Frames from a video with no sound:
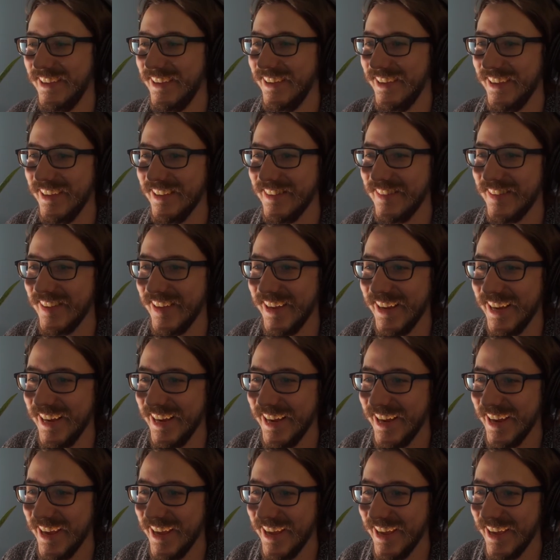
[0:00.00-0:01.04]
It's
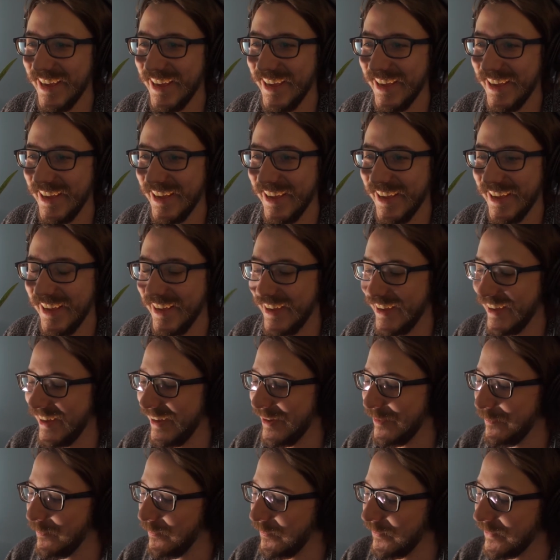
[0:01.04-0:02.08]

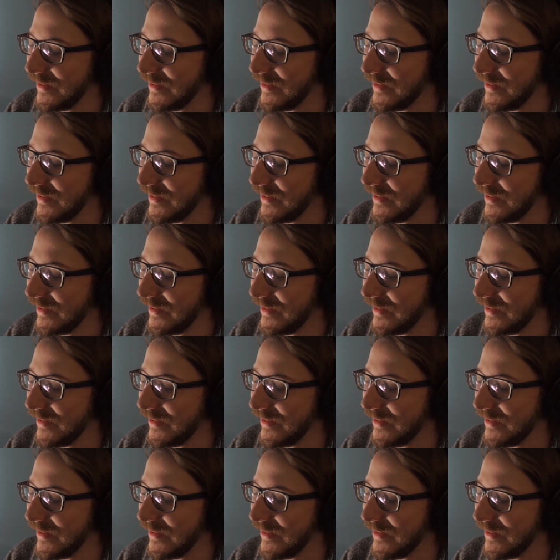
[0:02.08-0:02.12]
a, I